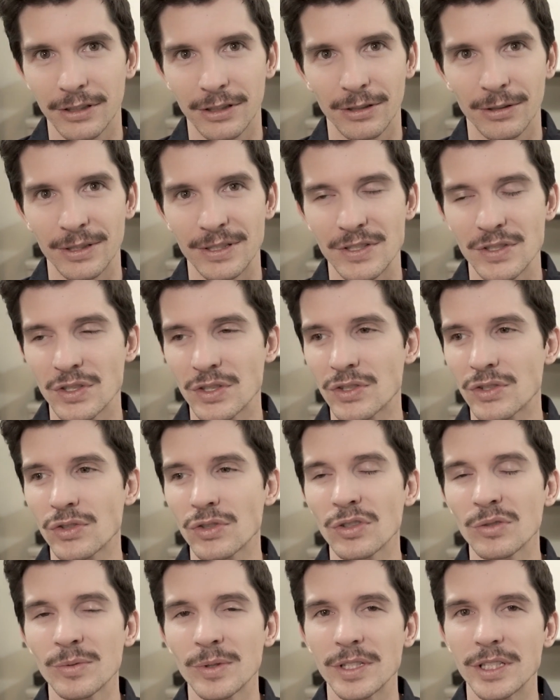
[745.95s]
You know, it's just
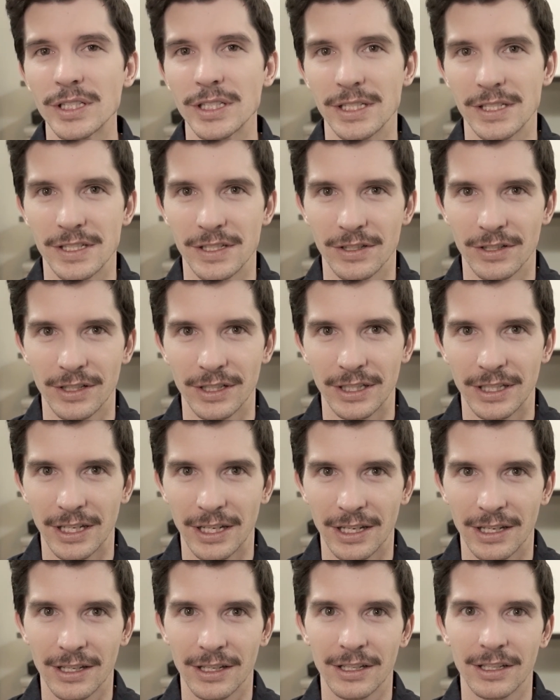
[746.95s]
so much easier to
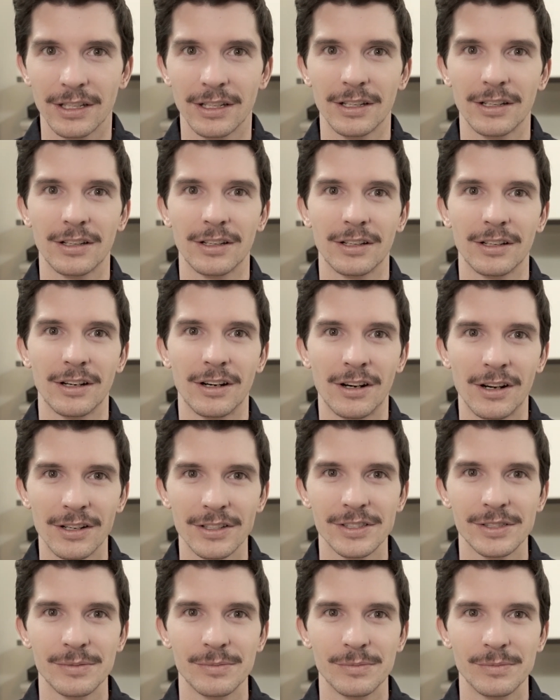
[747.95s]
get
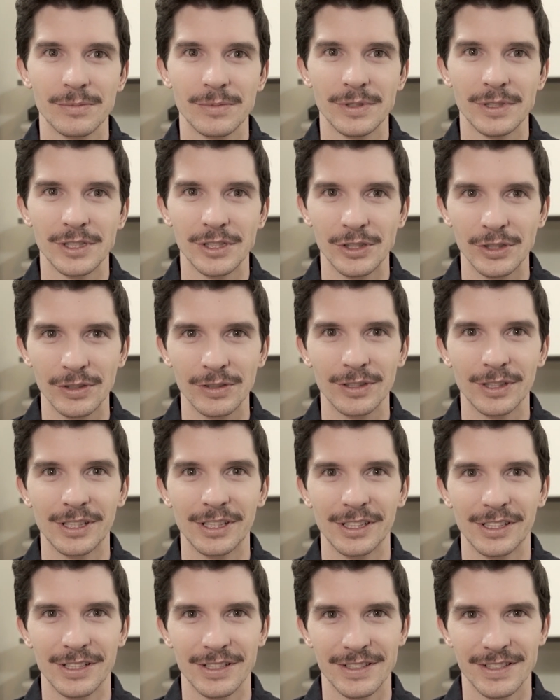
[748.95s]
awesome, good
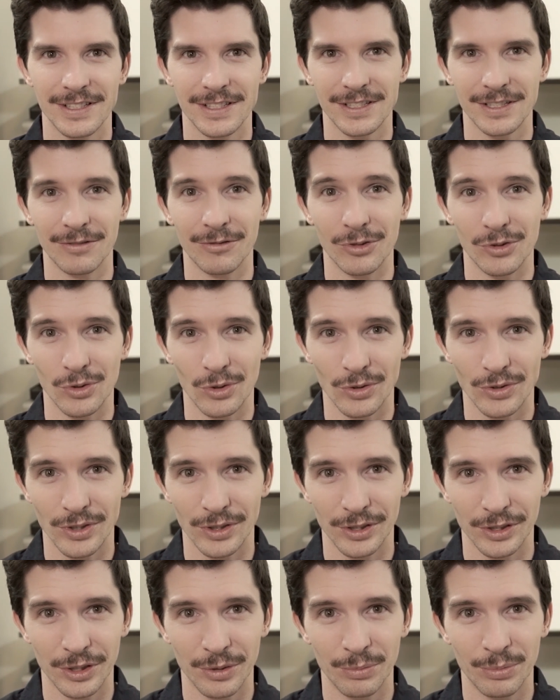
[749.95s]
looking, consistent results
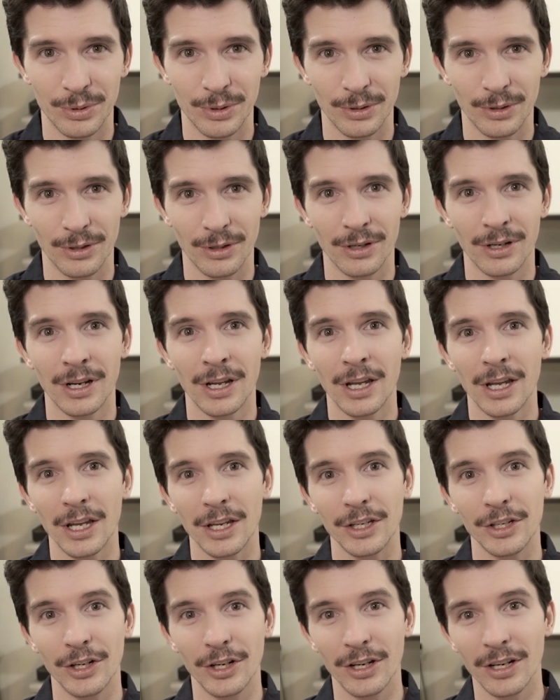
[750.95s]
on the computer.
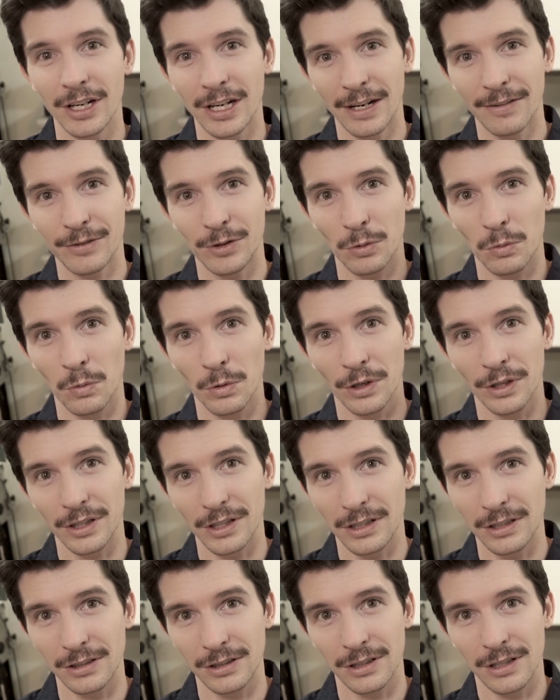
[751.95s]
You're gonna have to
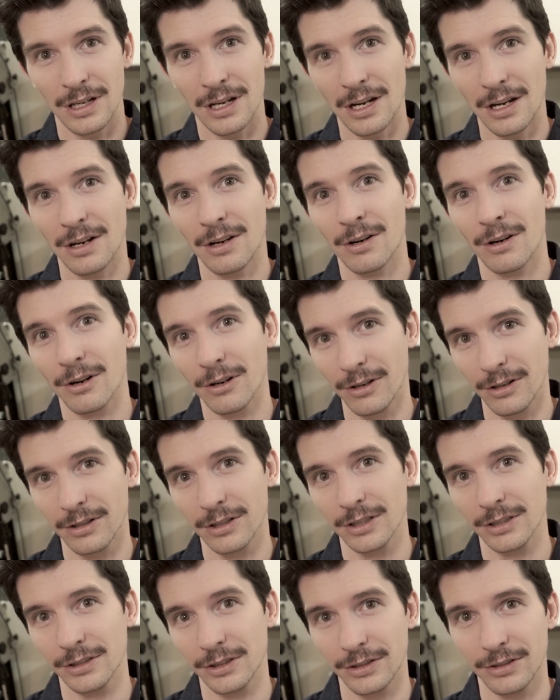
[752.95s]
work a lot harder
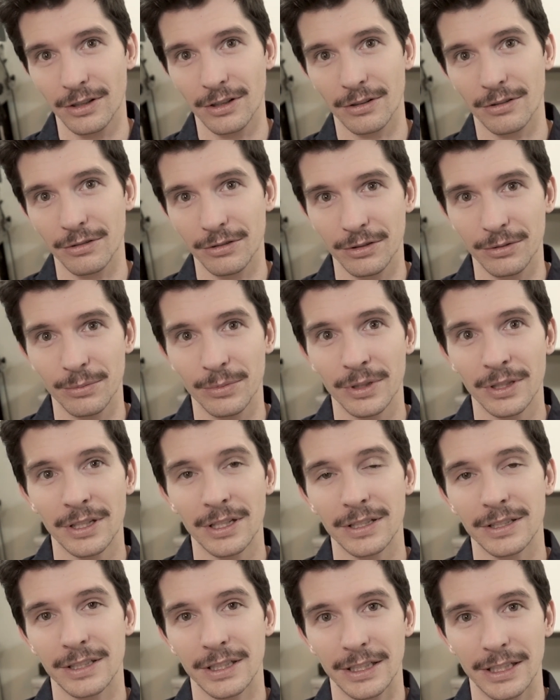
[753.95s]
in the darkroom
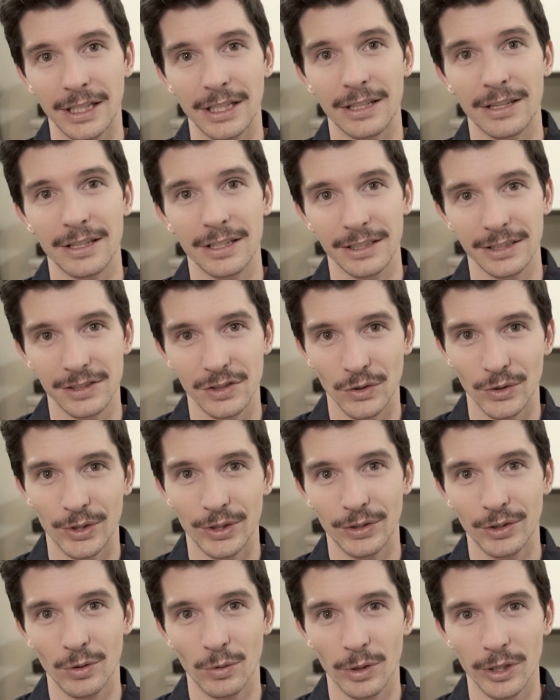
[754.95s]
to get things
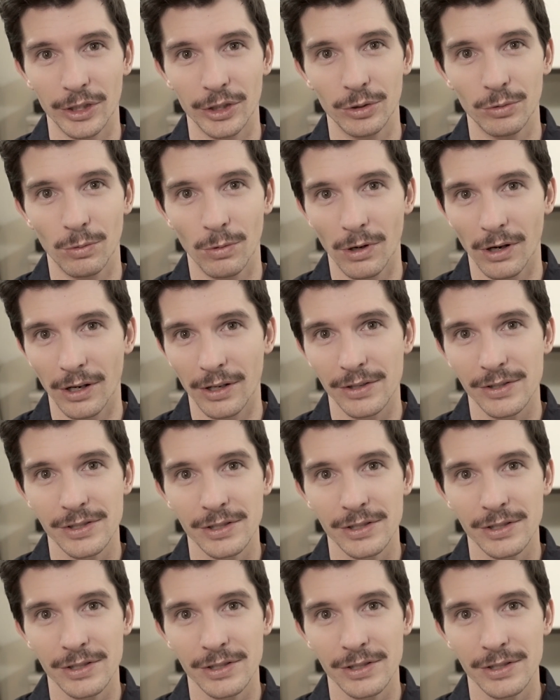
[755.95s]
looking the way you want.